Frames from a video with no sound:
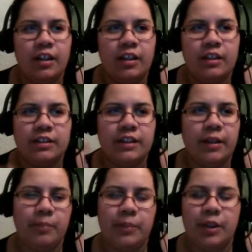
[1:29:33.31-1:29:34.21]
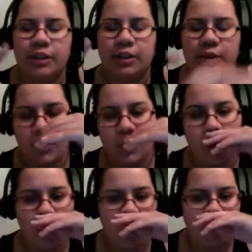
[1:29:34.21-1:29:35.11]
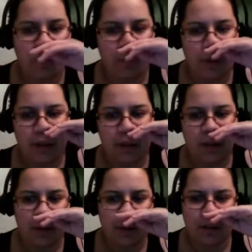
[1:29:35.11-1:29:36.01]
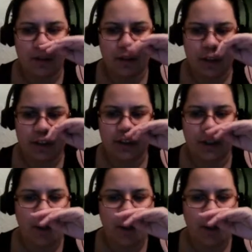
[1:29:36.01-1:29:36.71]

and it just like pierces a hole in the creature.